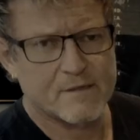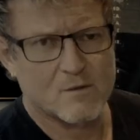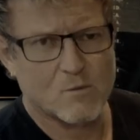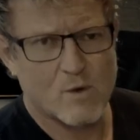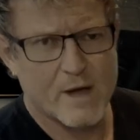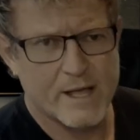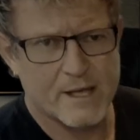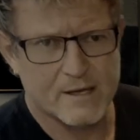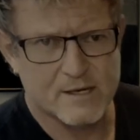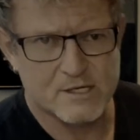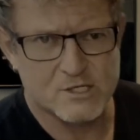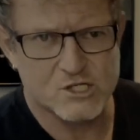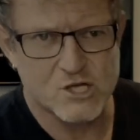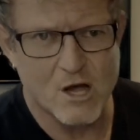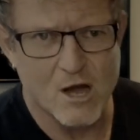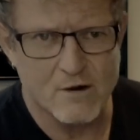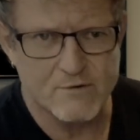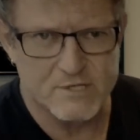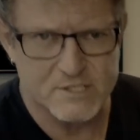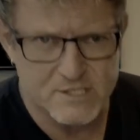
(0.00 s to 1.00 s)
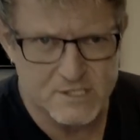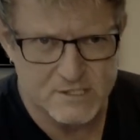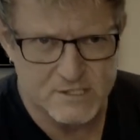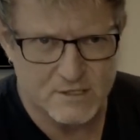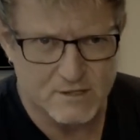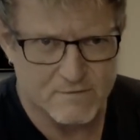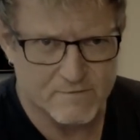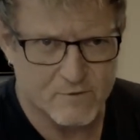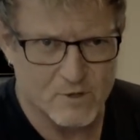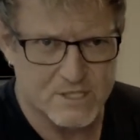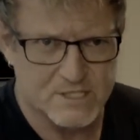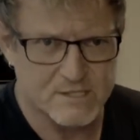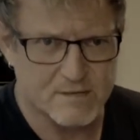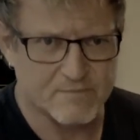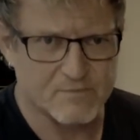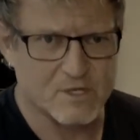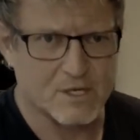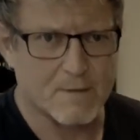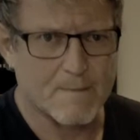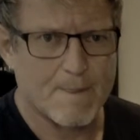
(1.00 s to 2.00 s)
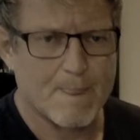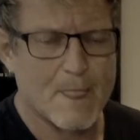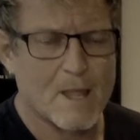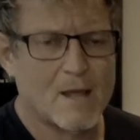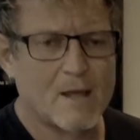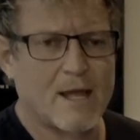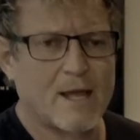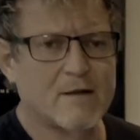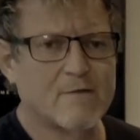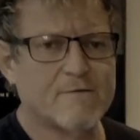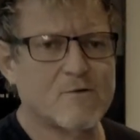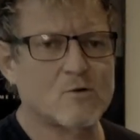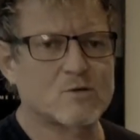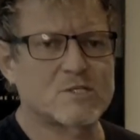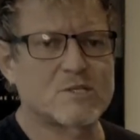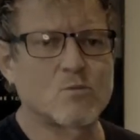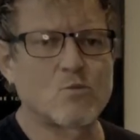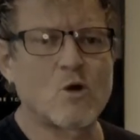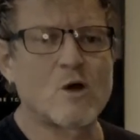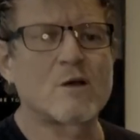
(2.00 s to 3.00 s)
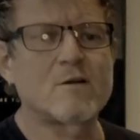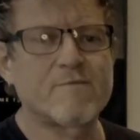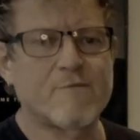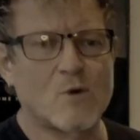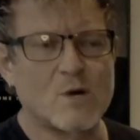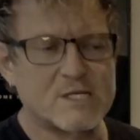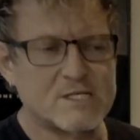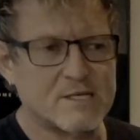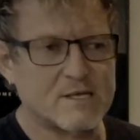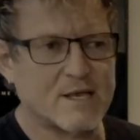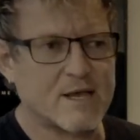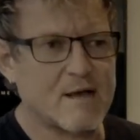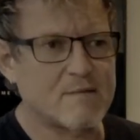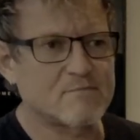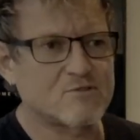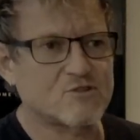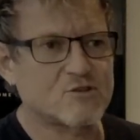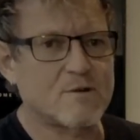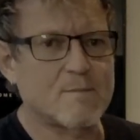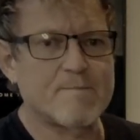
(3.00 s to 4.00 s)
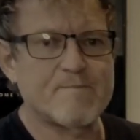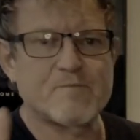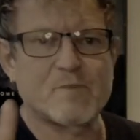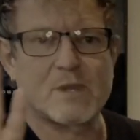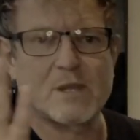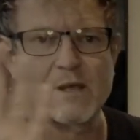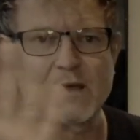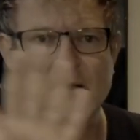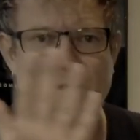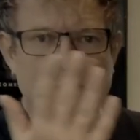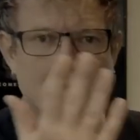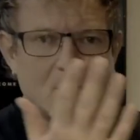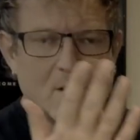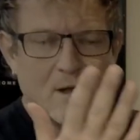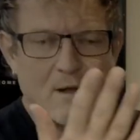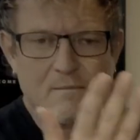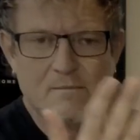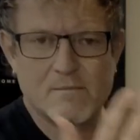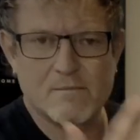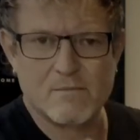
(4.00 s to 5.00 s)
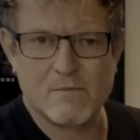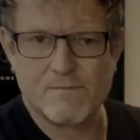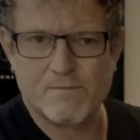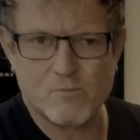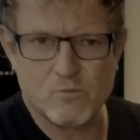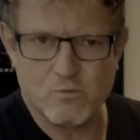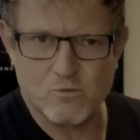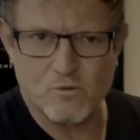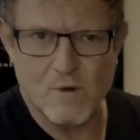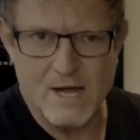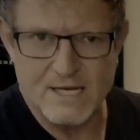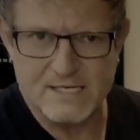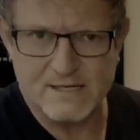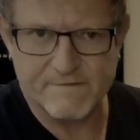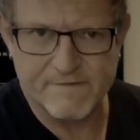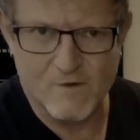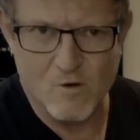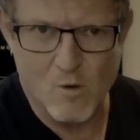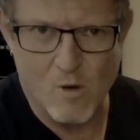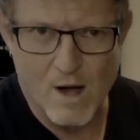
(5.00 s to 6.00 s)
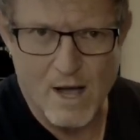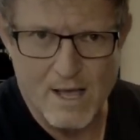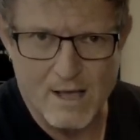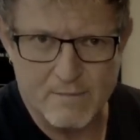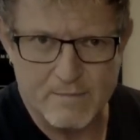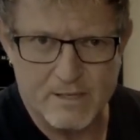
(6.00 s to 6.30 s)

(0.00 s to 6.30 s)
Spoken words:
the way a guitarist is going to voice something. And of course the word voicing comes from writing for choir,